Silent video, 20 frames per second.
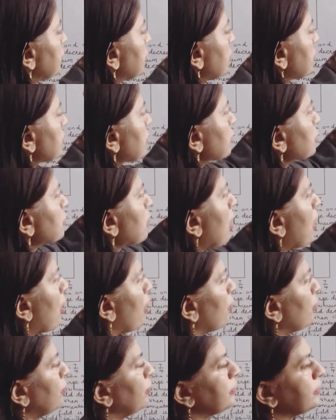this is
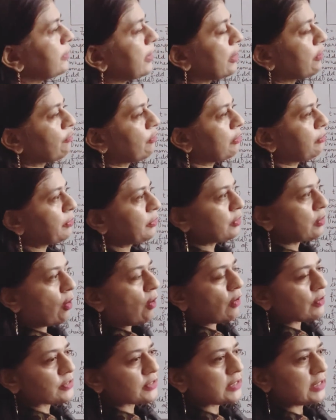how there will be the
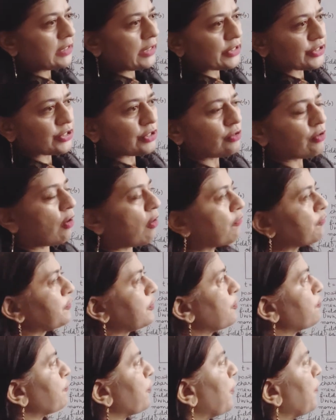oscillation of
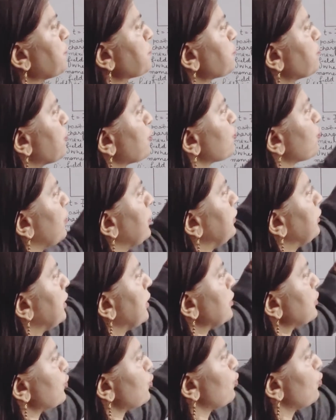the waves between these